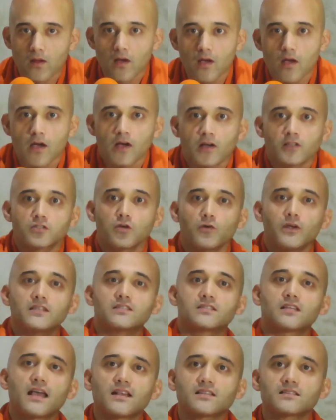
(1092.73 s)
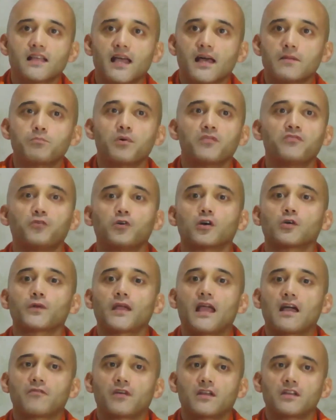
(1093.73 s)
So he says that before we
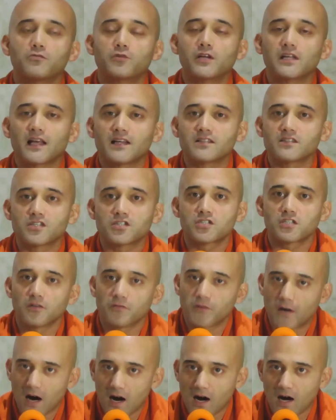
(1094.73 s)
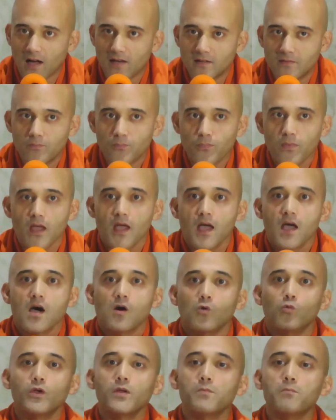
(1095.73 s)
have any realization of God,
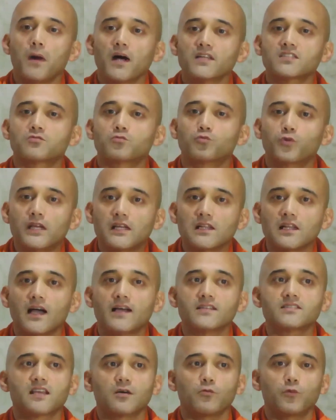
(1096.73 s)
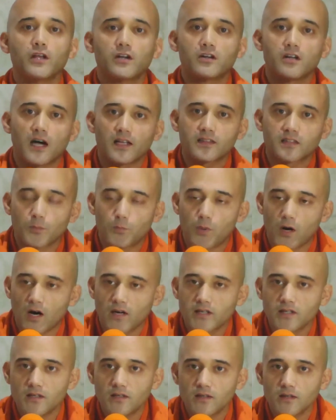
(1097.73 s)
we must realize that we are not the
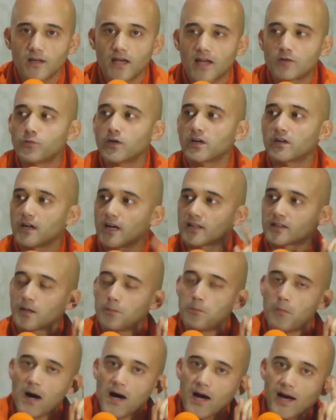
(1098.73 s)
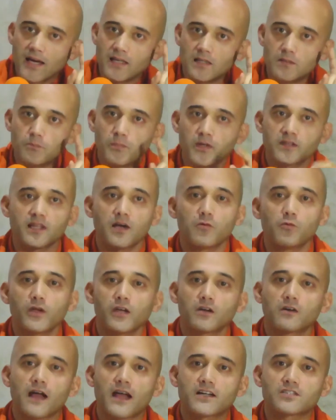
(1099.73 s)
body and we are not the mind, but that we
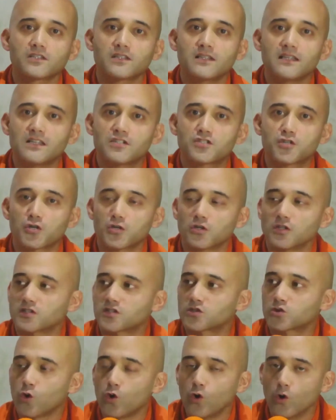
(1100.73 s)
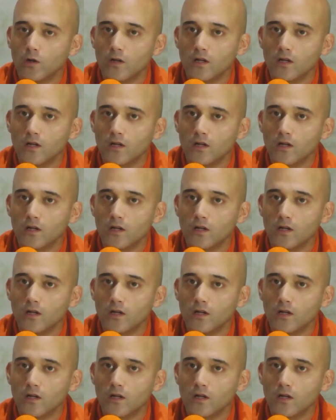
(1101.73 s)
are actually the eternal soul,